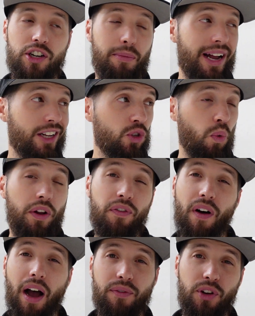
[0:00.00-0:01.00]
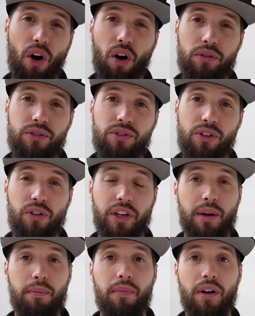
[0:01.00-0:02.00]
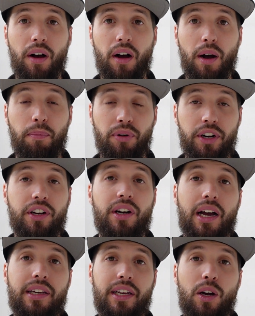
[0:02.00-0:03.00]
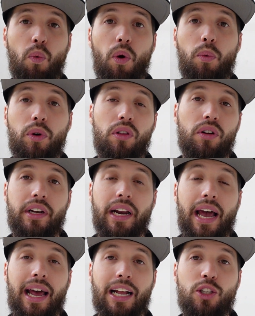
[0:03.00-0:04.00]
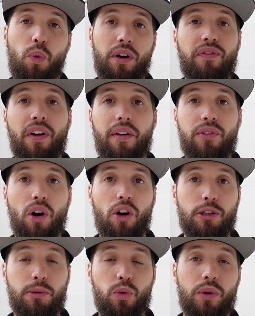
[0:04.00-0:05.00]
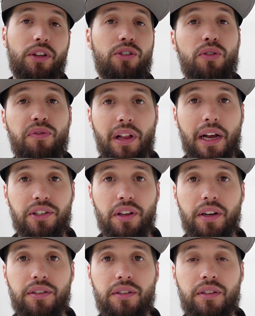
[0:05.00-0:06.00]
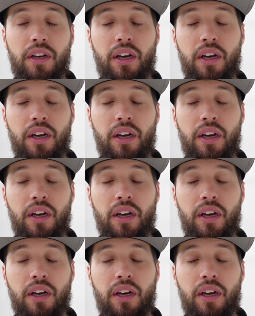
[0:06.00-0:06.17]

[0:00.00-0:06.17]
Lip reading: I'm at 25 yards, so you'll get a pretty good idea what we're looking at 25 yards between the two flashlights.